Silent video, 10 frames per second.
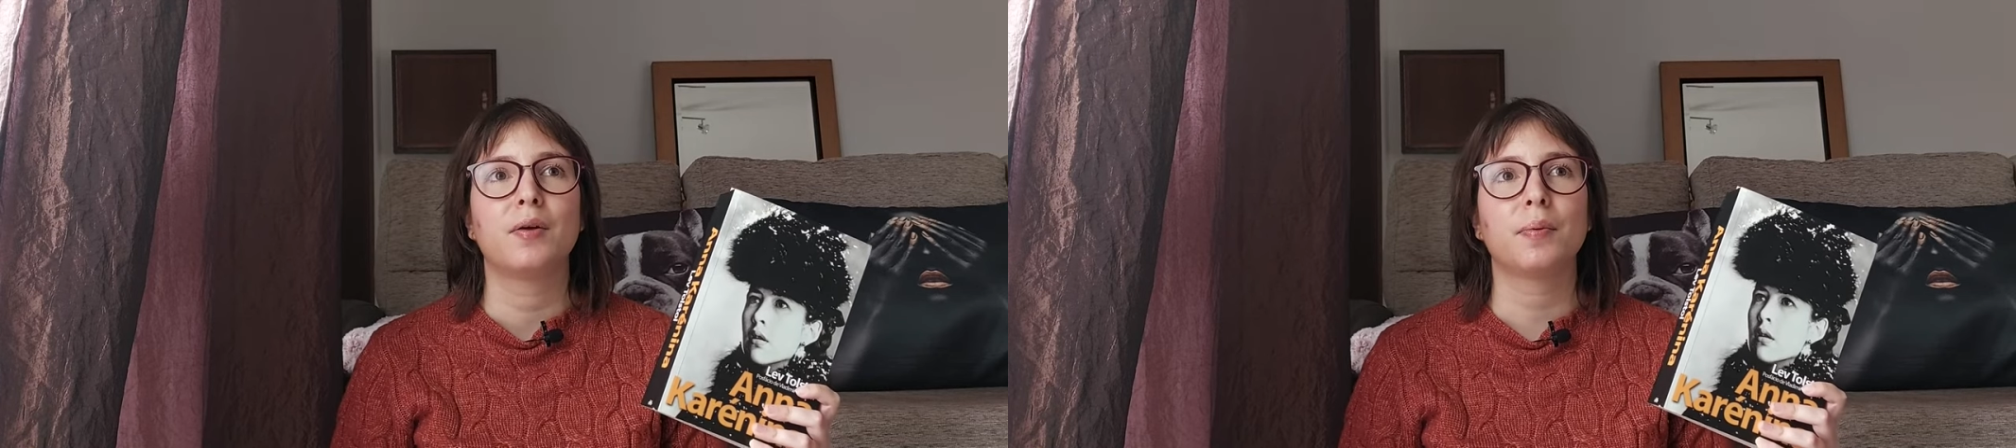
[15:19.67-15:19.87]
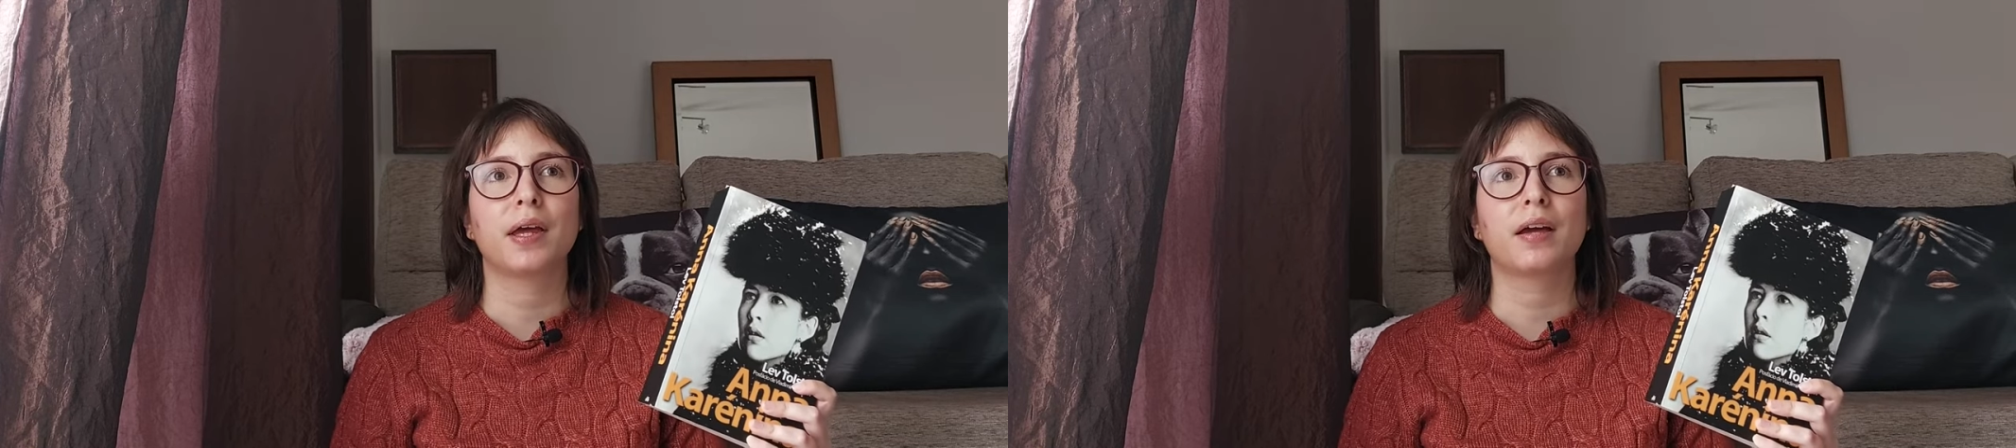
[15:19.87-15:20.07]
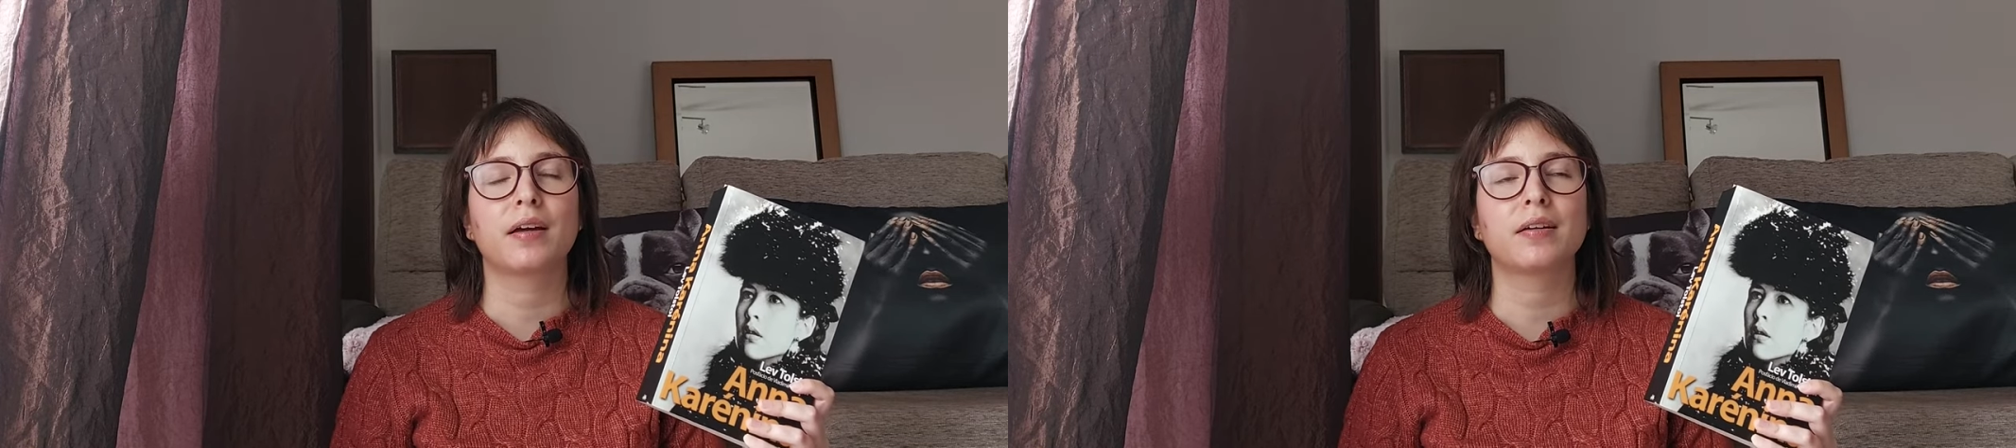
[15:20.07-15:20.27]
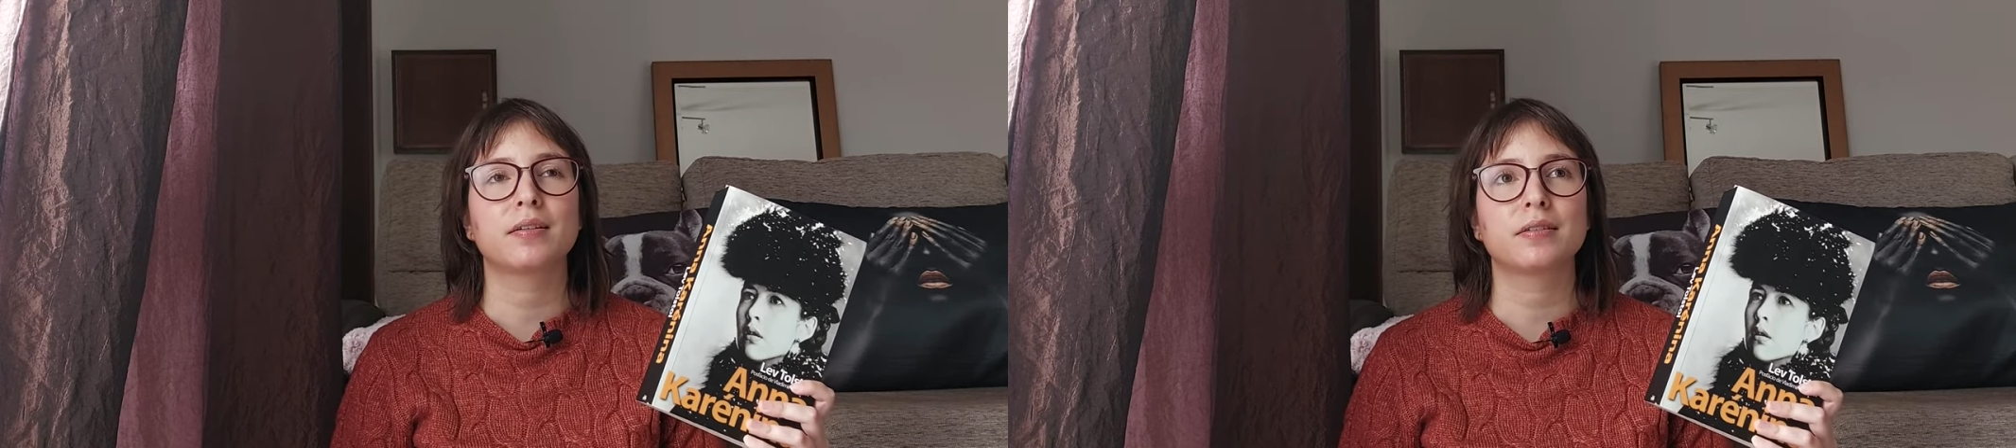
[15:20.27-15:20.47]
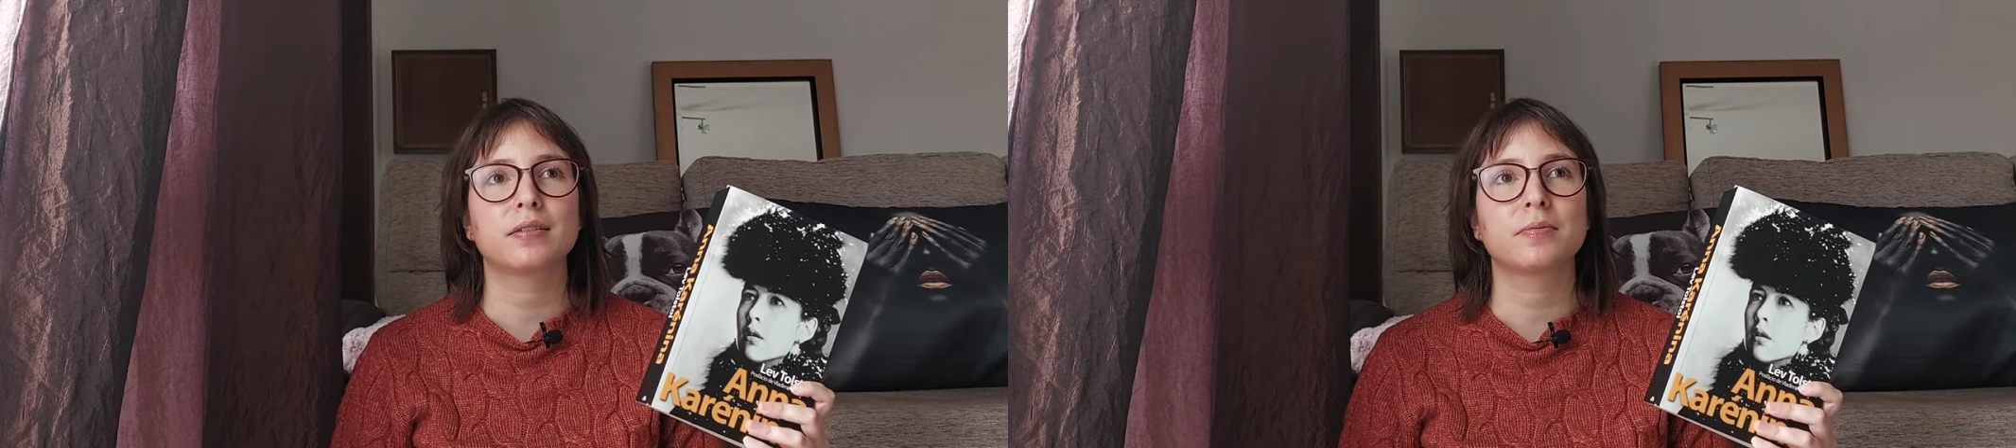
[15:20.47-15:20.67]

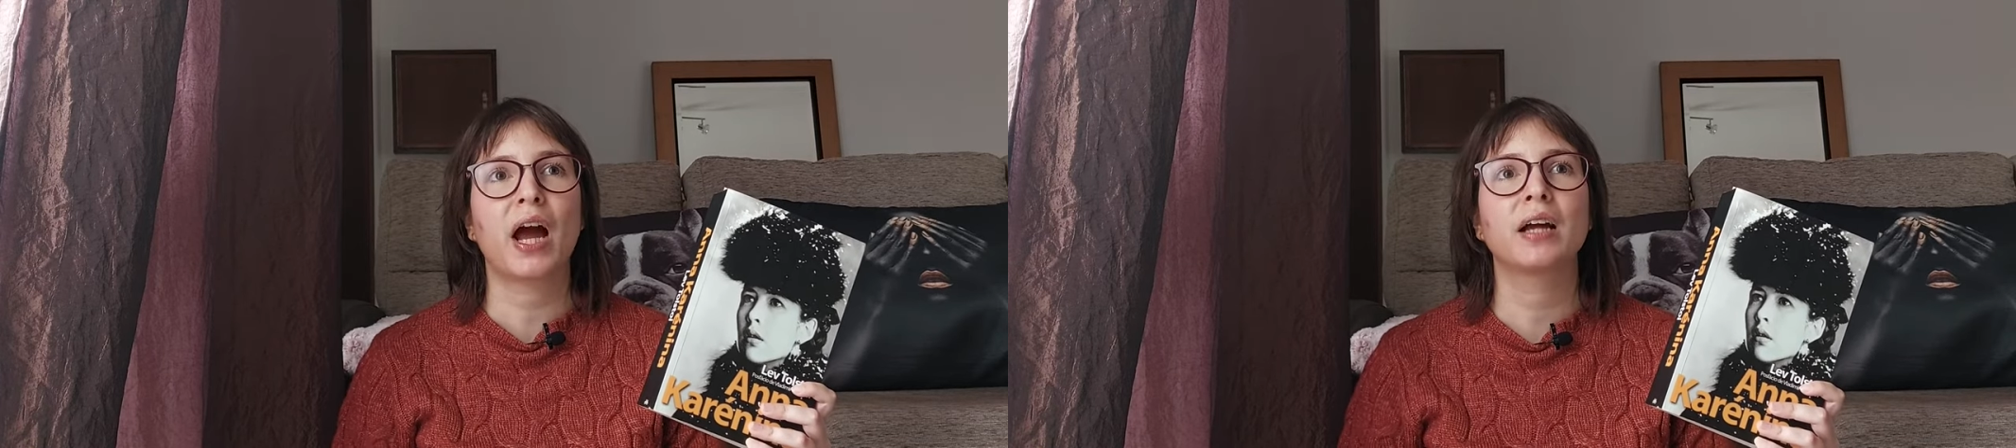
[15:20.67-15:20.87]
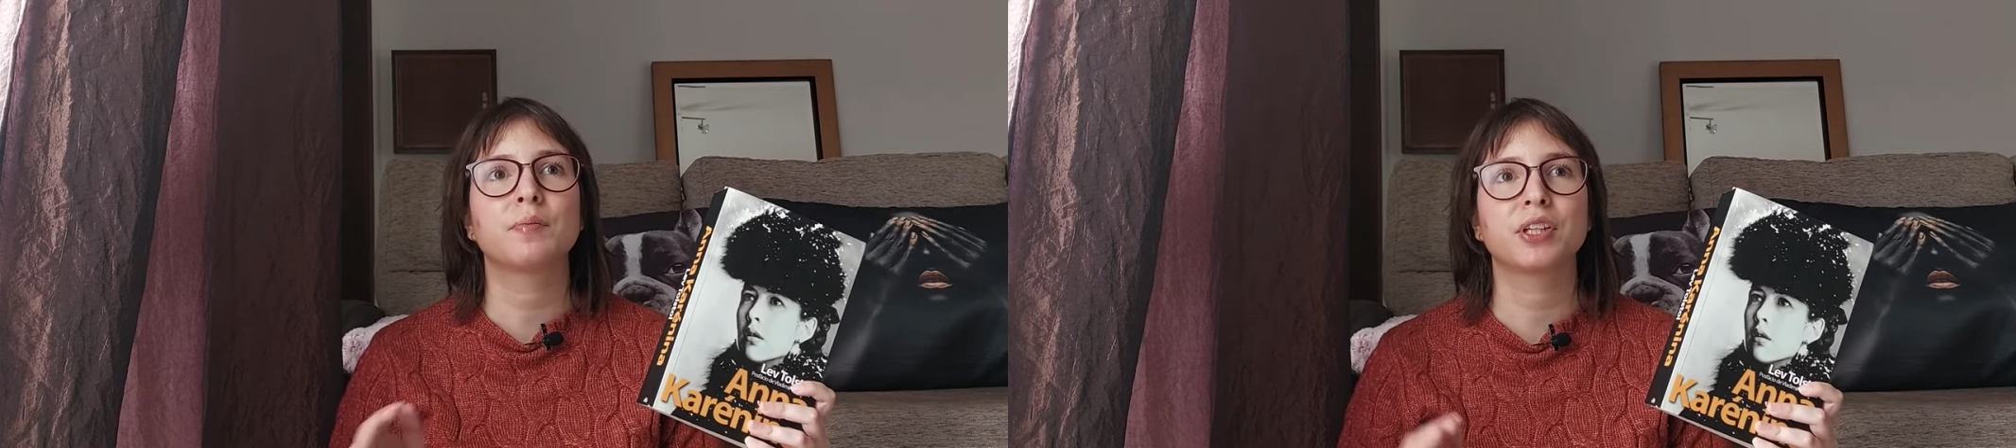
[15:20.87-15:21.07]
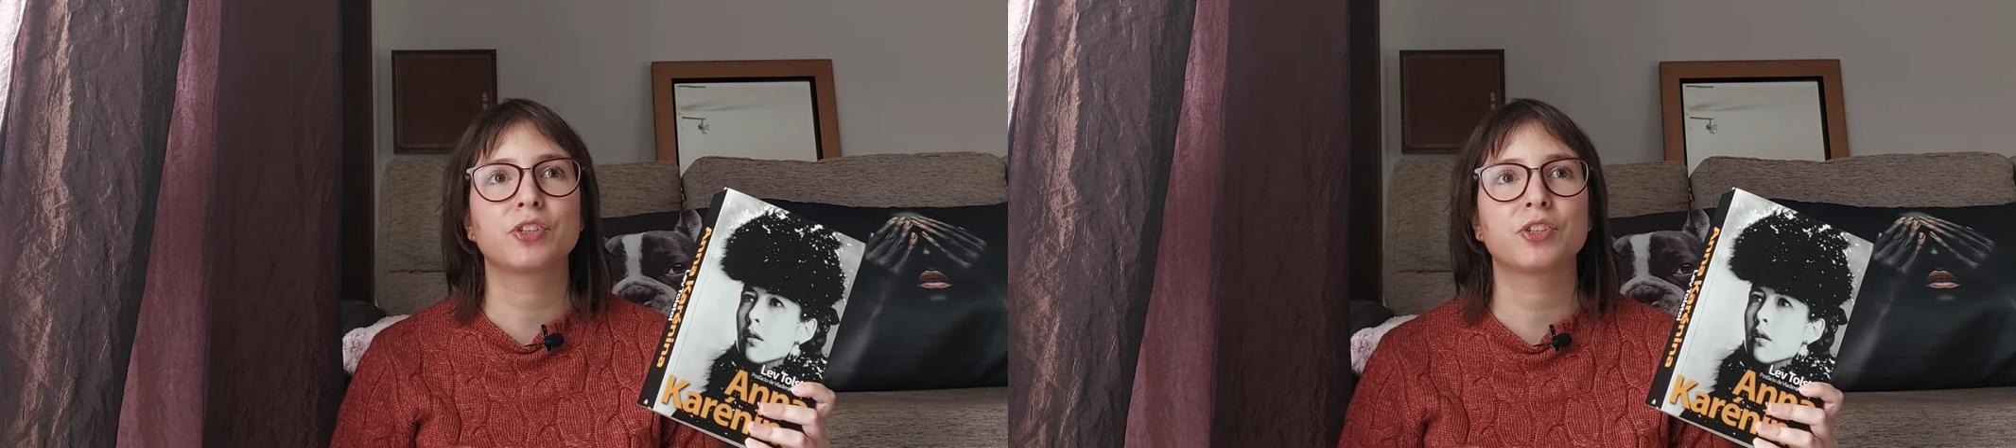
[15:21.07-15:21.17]
because I'm